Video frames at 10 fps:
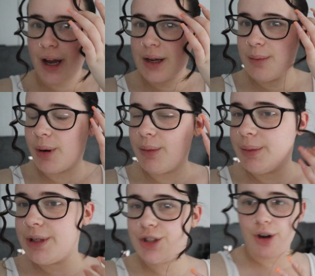I can
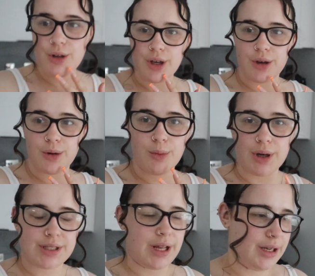probably show you what
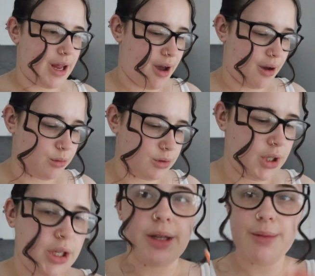it's like now.
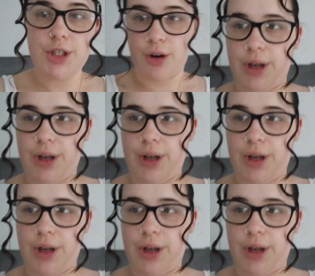Let me show